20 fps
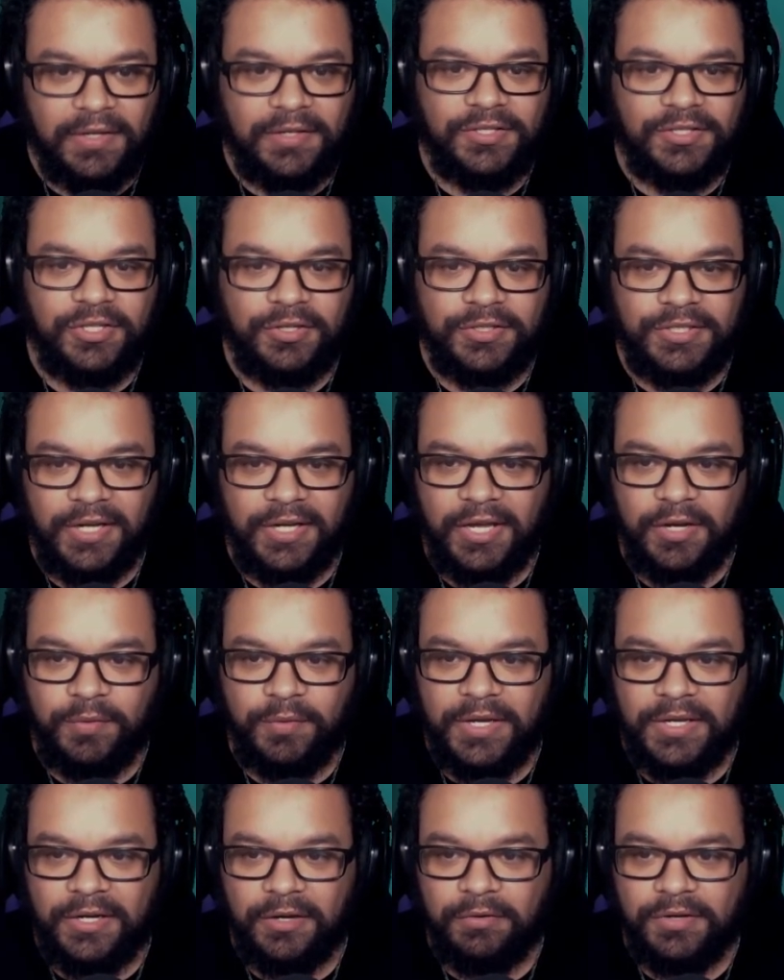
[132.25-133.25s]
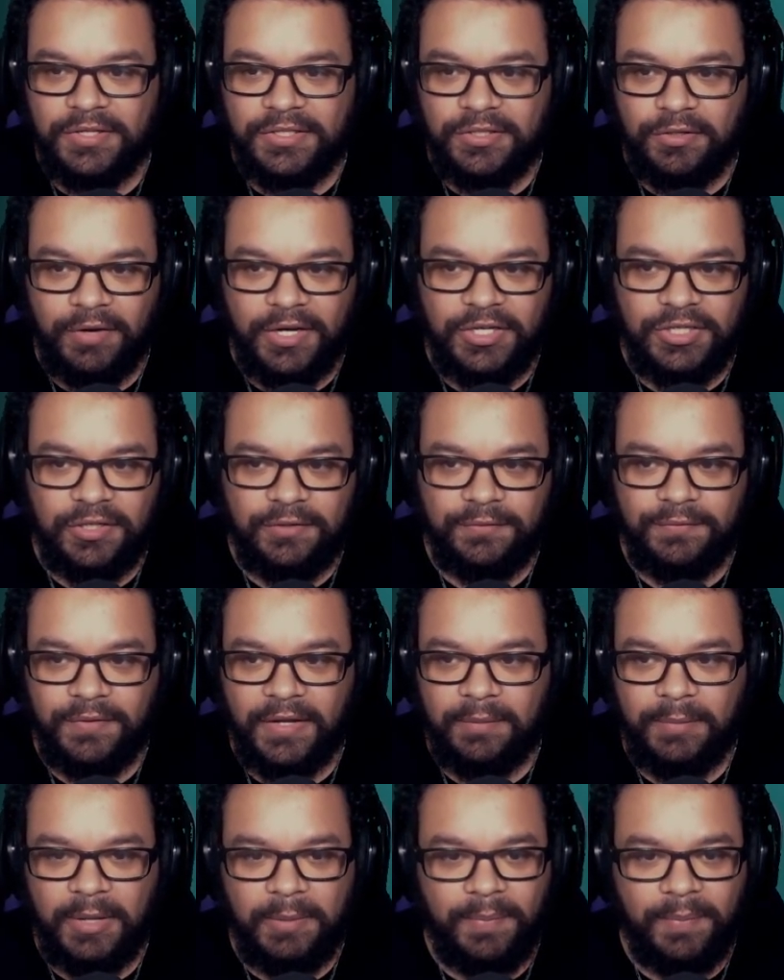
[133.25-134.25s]
So it's an AoE to increase the duration of
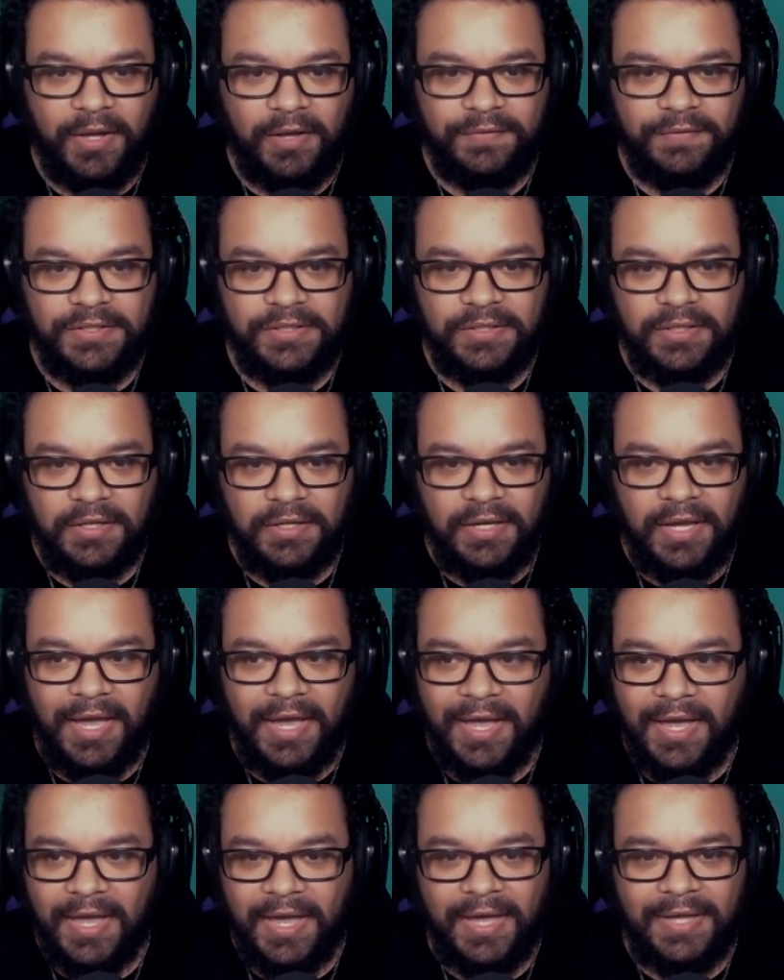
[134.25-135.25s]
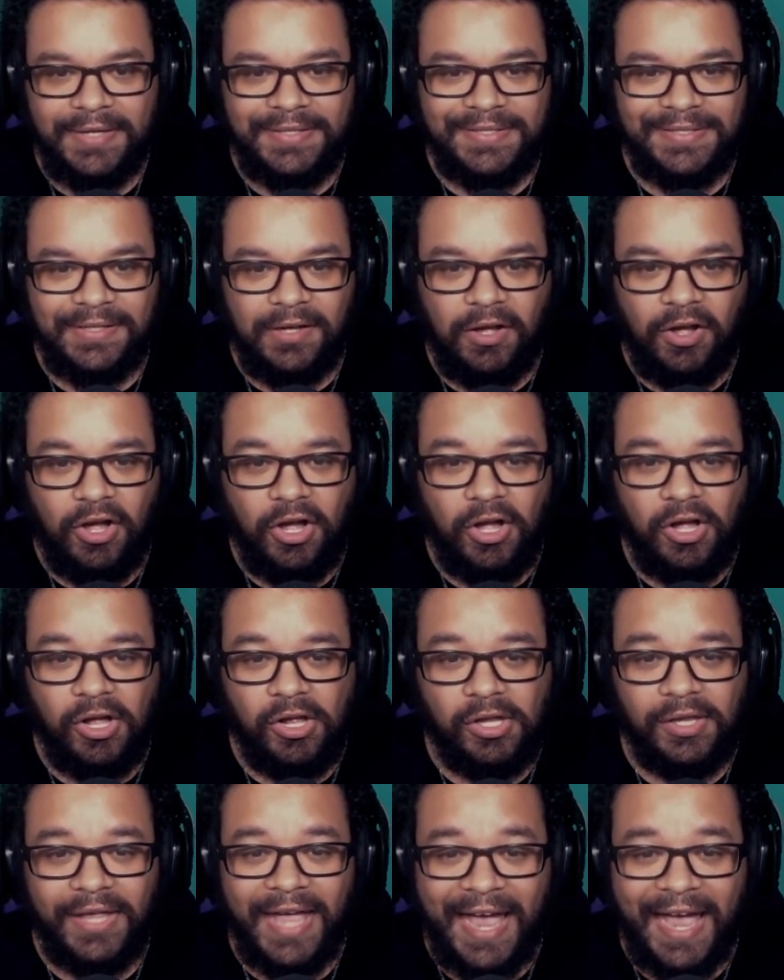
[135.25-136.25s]
enemy buffs and
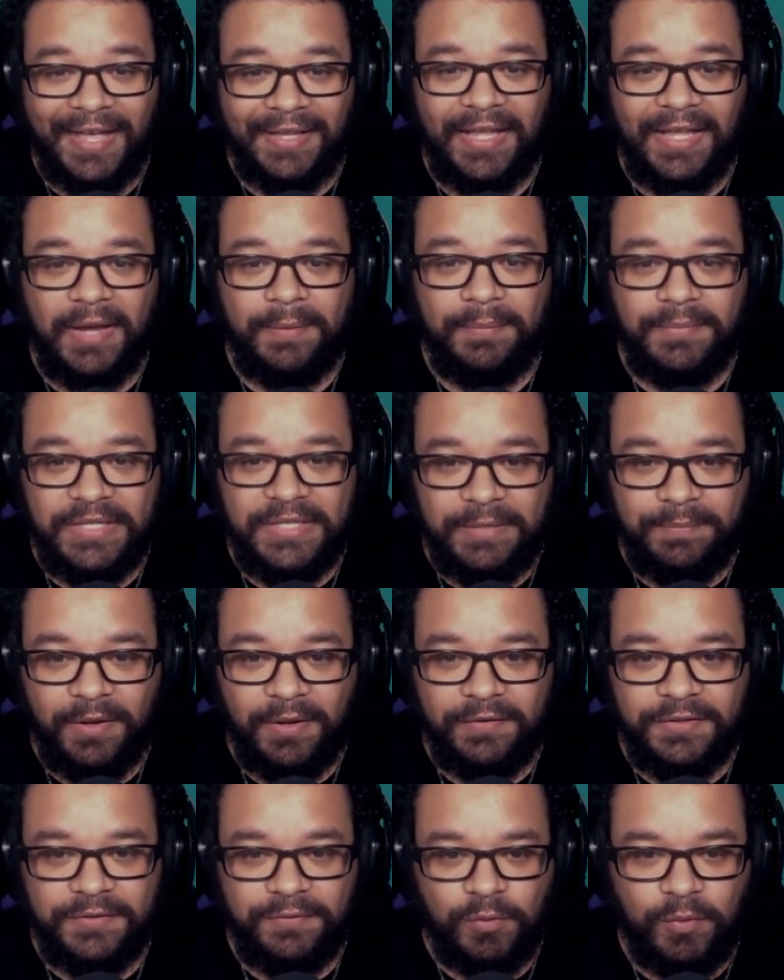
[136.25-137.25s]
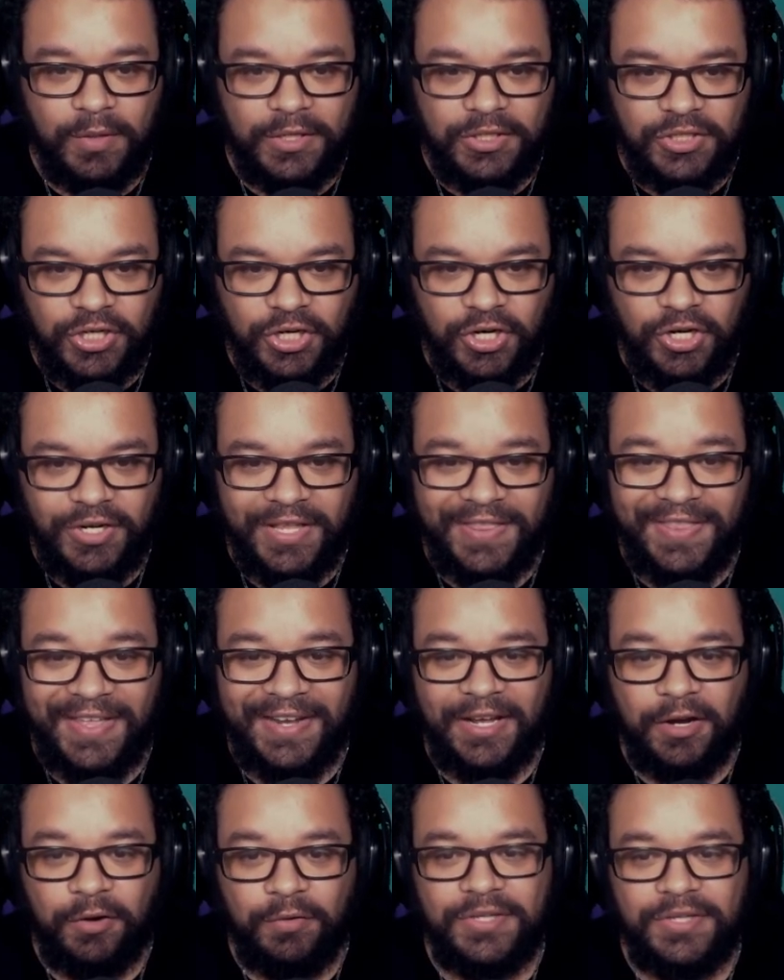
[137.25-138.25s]
all ally debuffs for 1 turn, and then
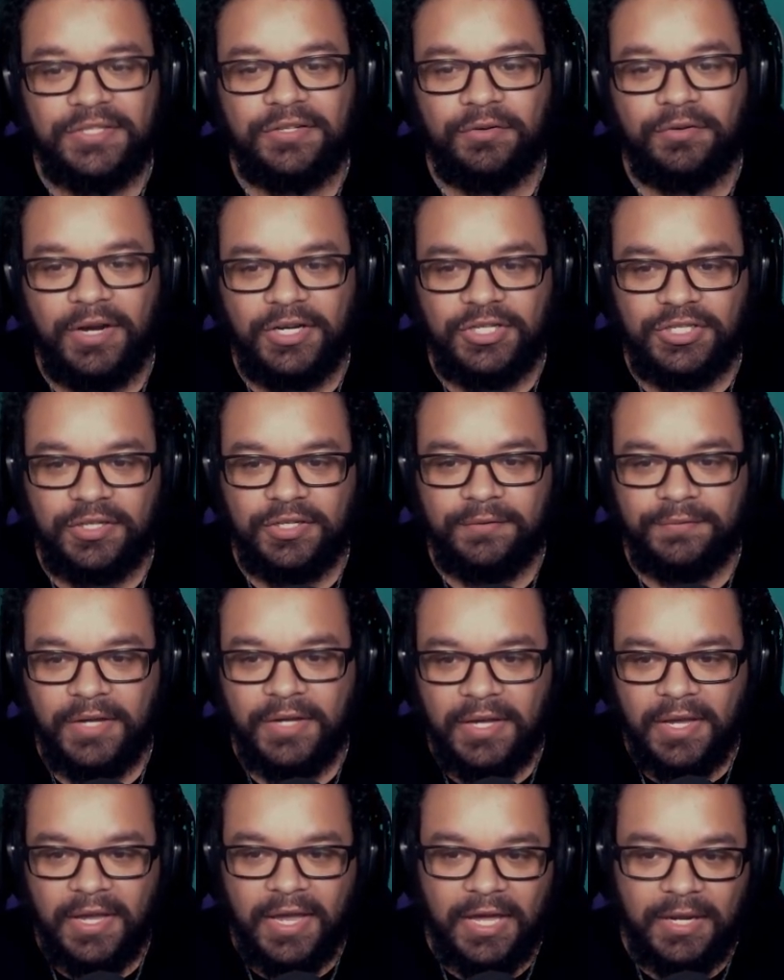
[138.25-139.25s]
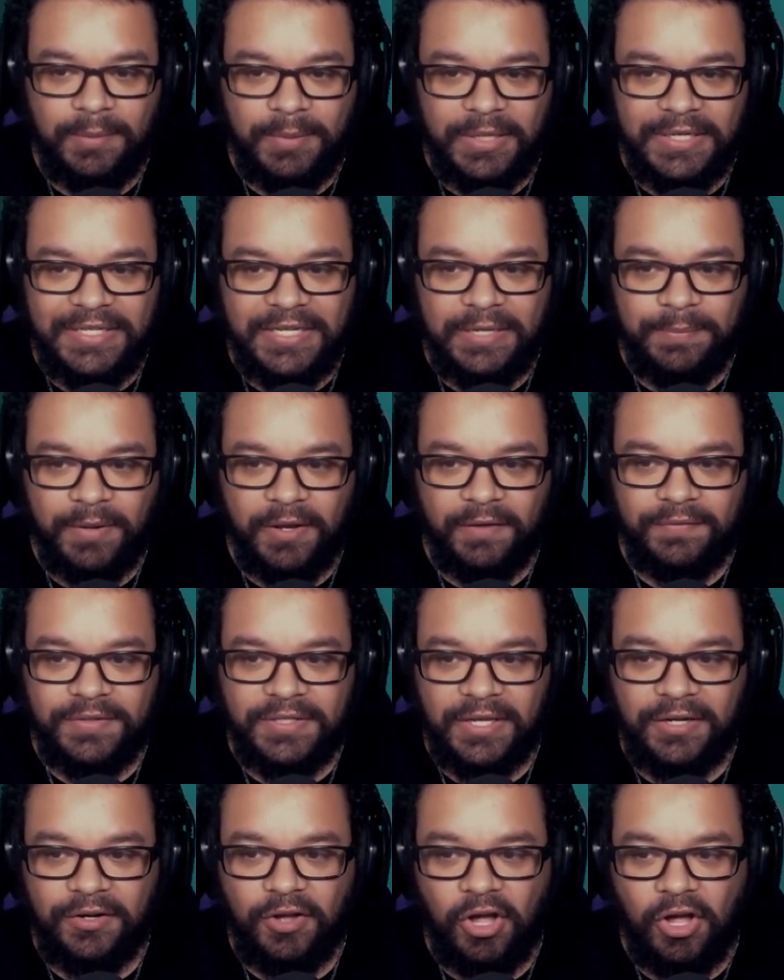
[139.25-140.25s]
increase the duration of enemy debuffs
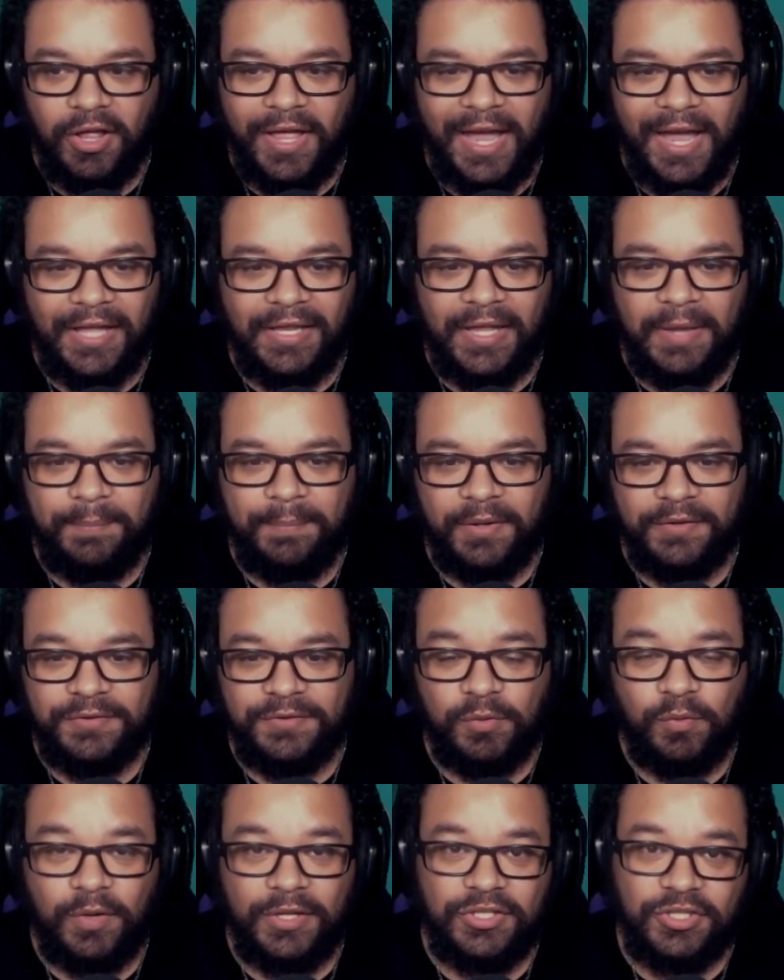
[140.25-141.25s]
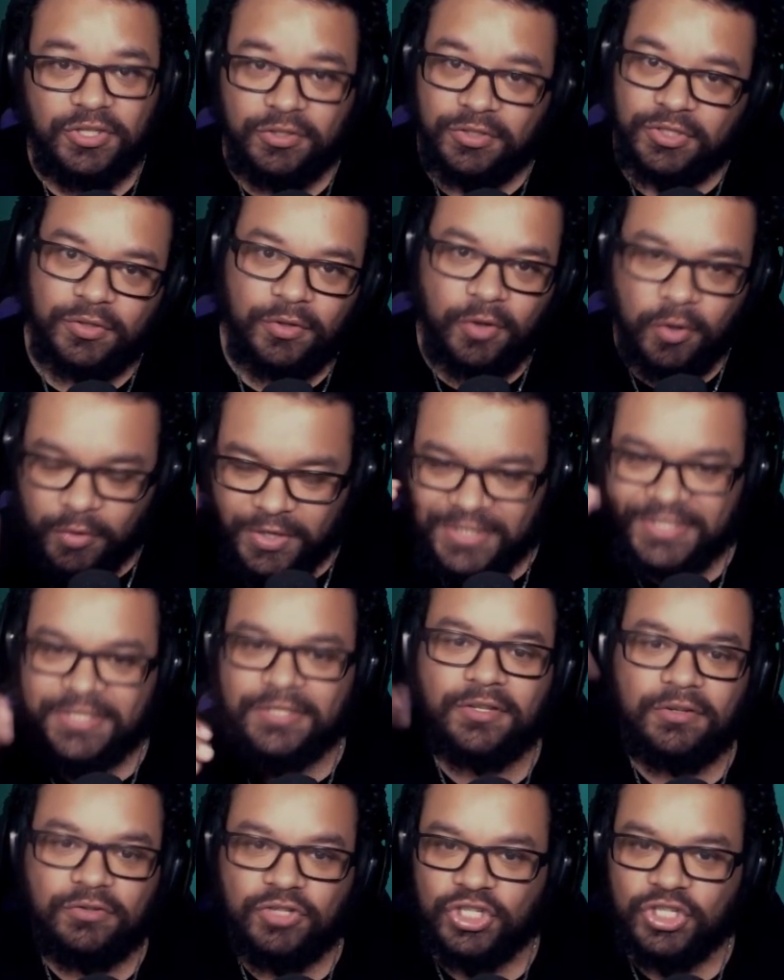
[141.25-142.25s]
and all ally buffs for 1 turn. So increases
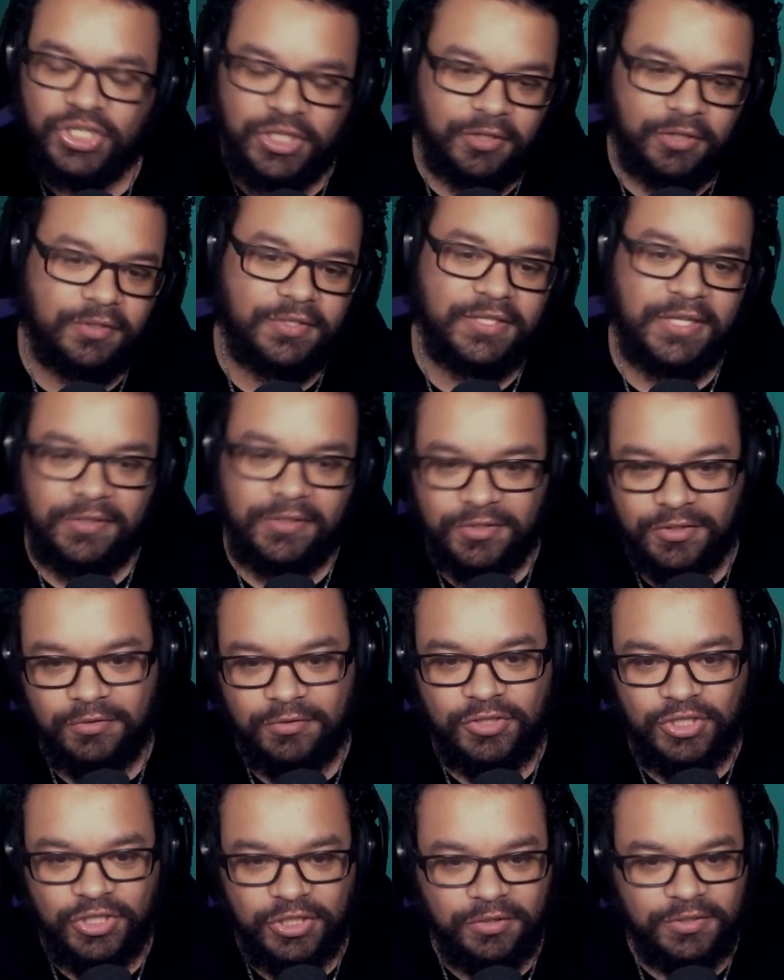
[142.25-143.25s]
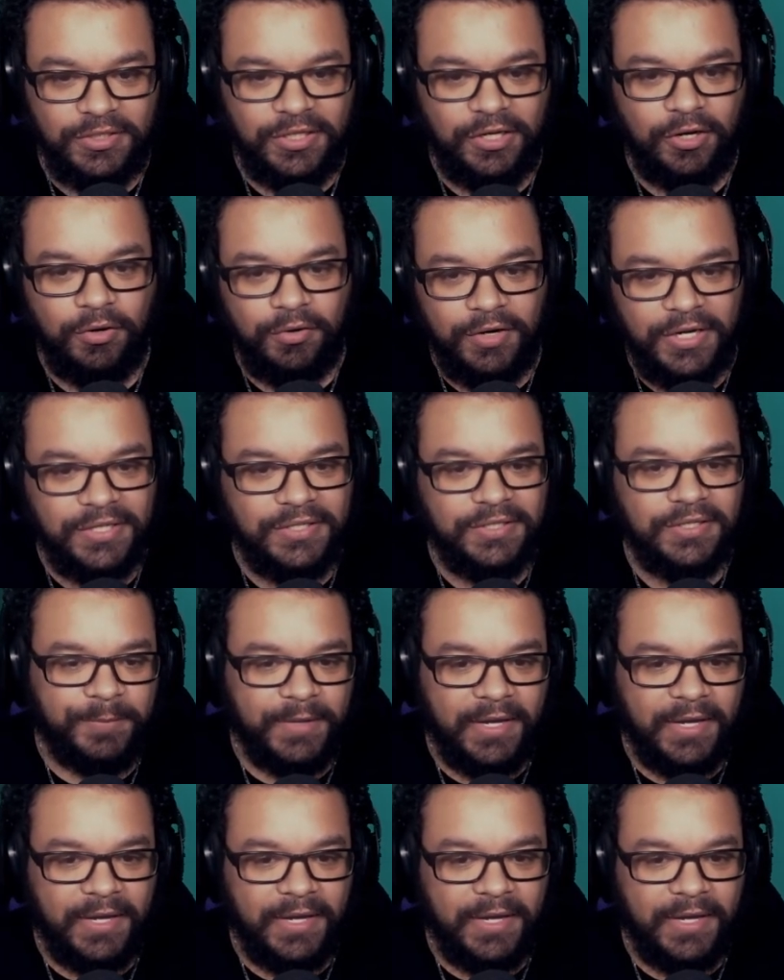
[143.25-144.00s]
those shields, gets those shields increased.